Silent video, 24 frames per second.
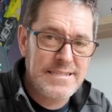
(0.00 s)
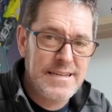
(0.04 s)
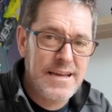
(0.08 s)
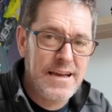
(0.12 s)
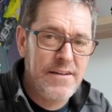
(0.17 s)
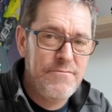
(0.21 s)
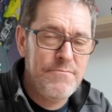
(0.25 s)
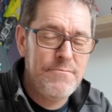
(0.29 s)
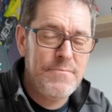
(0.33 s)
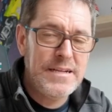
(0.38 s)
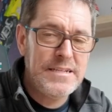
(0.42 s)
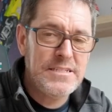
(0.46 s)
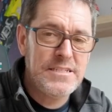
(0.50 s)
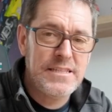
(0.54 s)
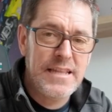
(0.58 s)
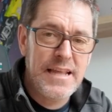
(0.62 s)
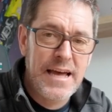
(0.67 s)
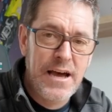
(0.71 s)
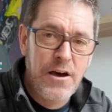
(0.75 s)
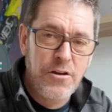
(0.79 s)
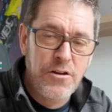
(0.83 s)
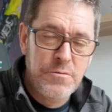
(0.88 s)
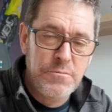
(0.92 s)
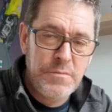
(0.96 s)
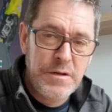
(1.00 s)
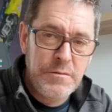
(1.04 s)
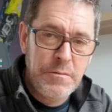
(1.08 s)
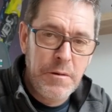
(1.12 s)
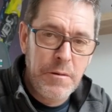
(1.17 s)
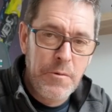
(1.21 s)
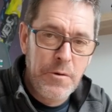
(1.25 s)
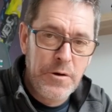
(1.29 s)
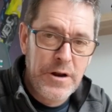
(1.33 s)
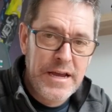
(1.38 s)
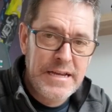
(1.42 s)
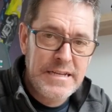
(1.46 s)
I haven't mentioned that on the Midweek
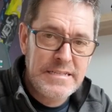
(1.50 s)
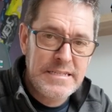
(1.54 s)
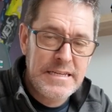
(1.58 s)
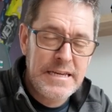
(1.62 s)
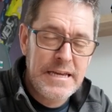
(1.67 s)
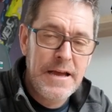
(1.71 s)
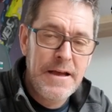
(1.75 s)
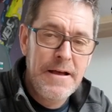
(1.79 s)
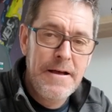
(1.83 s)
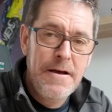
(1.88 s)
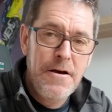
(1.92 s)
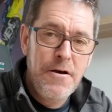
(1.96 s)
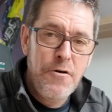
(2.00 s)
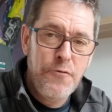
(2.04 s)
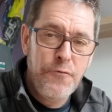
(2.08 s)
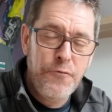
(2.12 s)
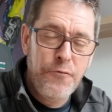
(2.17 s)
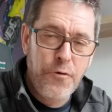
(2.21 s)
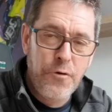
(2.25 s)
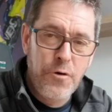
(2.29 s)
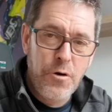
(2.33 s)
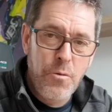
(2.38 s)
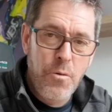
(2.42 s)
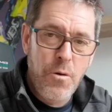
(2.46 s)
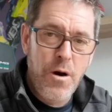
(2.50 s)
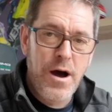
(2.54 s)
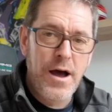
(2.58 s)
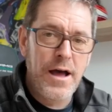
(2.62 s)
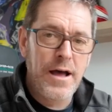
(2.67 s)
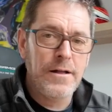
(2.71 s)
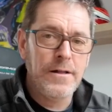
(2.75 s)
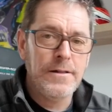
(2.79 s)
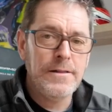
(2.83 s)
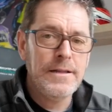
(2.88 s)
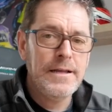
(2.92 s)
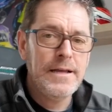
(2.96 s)
180 for a
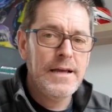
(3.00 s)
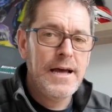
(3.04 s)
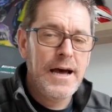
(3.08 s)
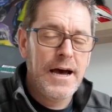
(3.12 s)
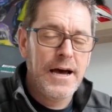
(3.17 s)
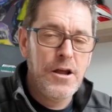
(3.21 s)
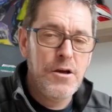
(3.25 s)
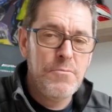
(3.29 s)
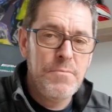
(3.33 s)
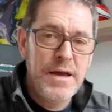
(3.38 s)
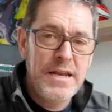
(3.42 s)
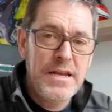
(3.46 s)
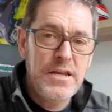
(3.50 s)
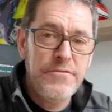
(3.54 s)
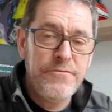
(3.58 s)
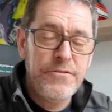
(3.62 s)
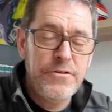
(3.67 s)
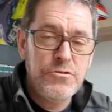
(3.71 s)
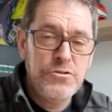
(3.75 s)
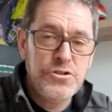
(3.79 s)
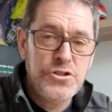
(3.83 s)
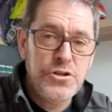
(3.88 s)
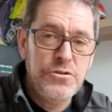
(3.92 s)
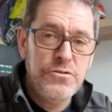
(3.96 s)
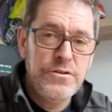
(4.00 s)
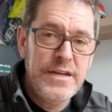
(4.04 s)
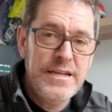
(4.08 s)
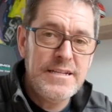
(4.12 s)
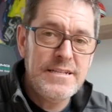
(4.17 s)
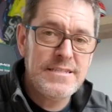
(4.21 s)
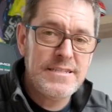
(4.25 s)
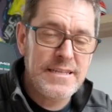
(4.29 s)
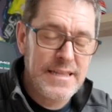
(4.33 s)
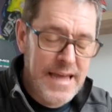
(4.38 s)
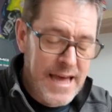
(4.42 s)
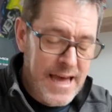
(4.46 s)
while. I know many of you tune
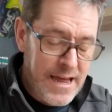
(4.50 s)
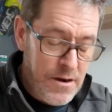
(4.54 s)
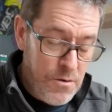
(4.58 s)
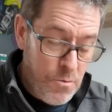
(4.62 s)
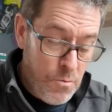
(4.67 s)
into that.